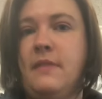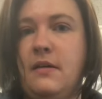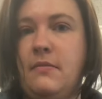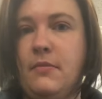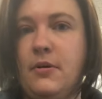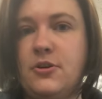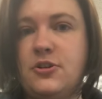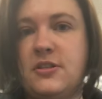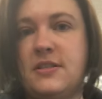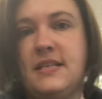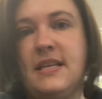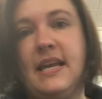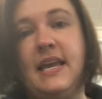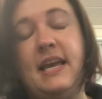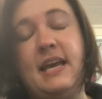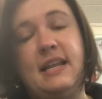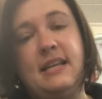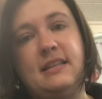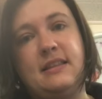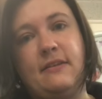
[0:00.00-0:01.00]
the emergency
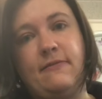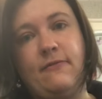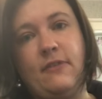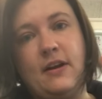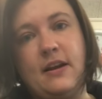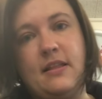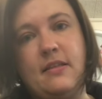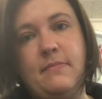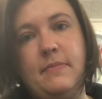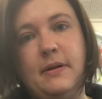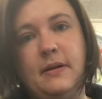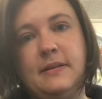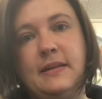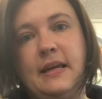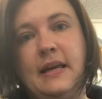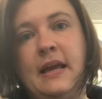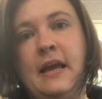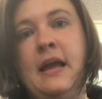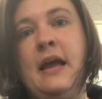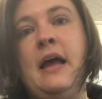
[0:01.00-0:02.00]
kit at the front of the
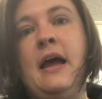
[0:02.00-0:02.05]
building.